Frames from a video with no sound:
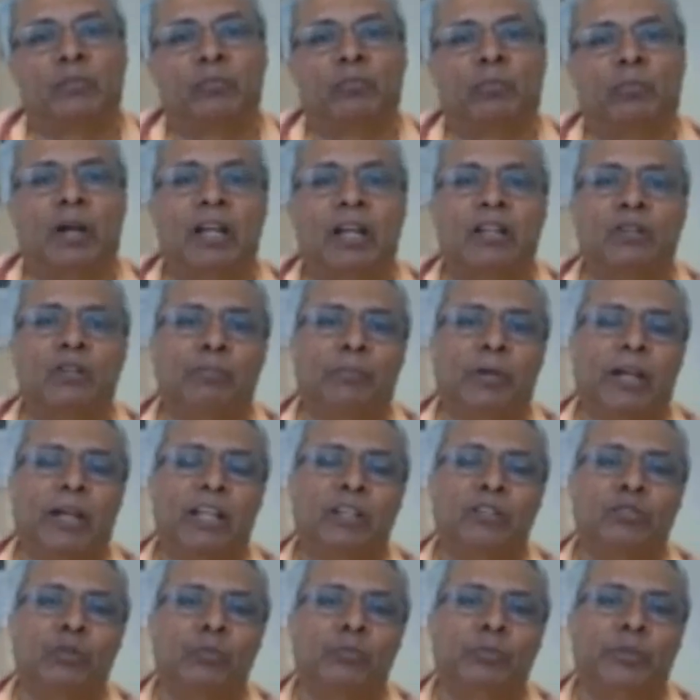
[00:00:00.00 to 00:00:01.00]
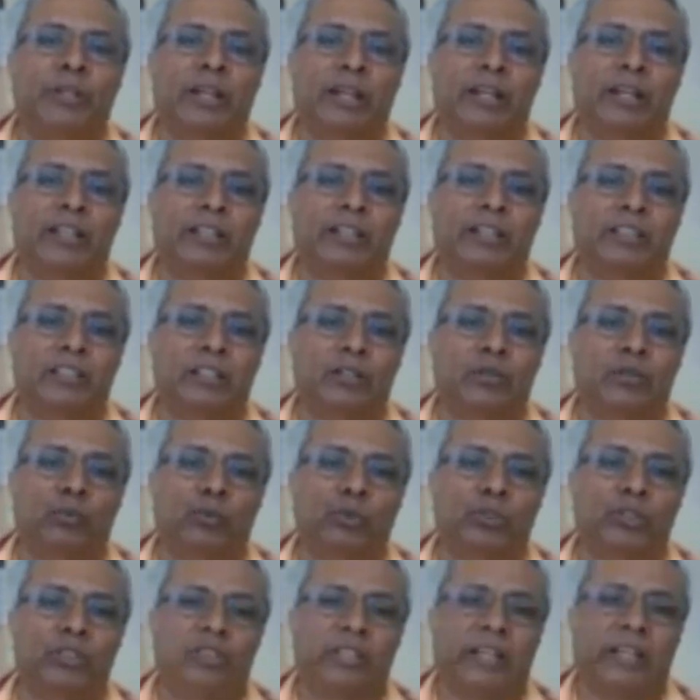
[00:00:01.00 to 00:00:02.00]
my mind will be connected
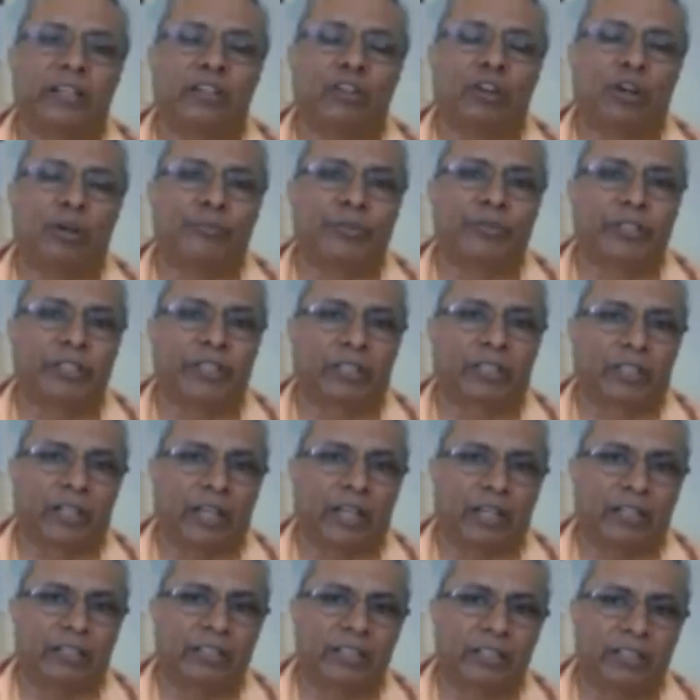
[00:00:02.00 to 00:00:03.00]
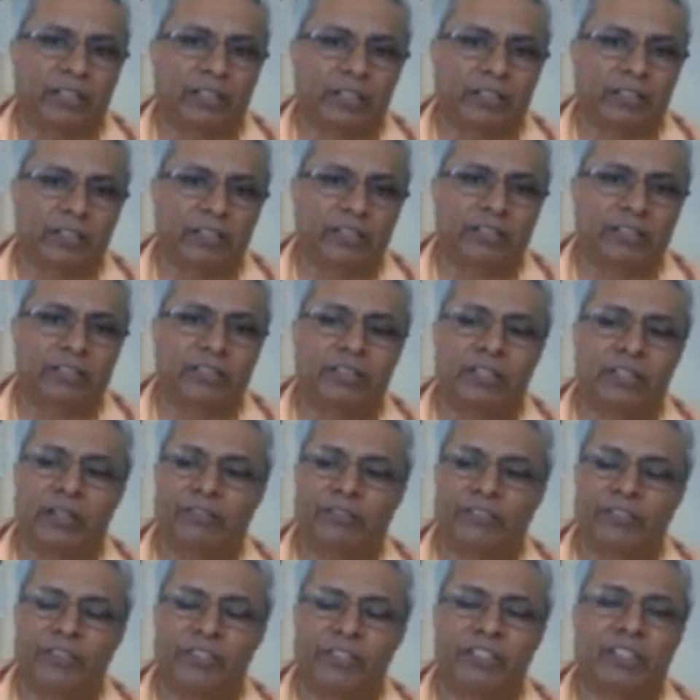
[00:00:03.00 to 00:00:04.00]
with an object either it is a
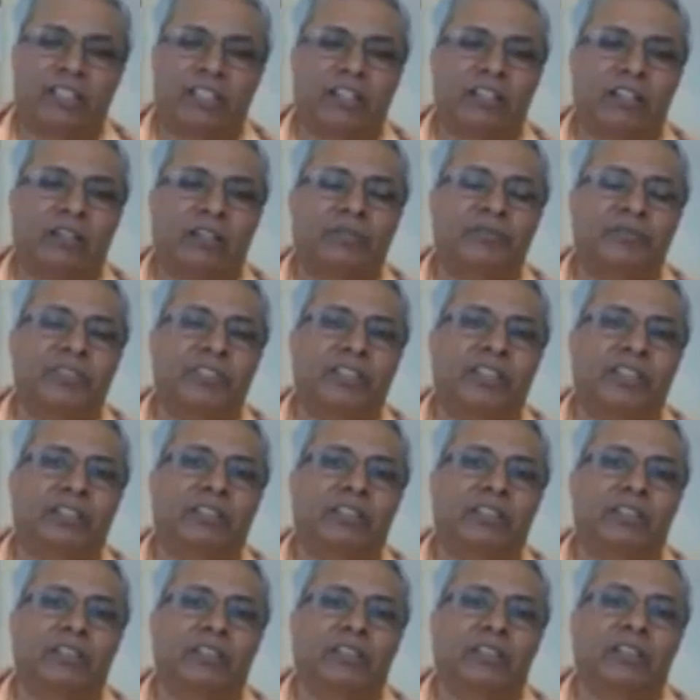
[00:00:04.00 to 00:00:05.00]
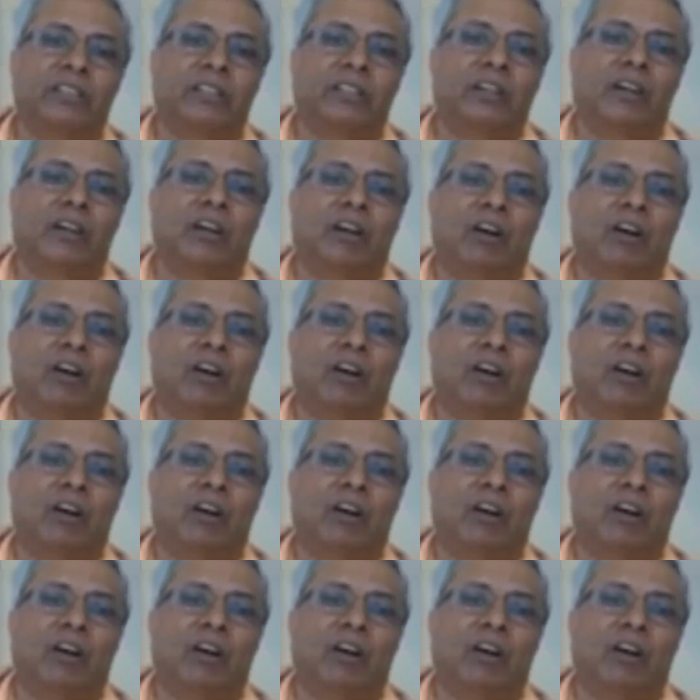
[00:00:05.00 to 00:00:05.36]
physical object uh-huh.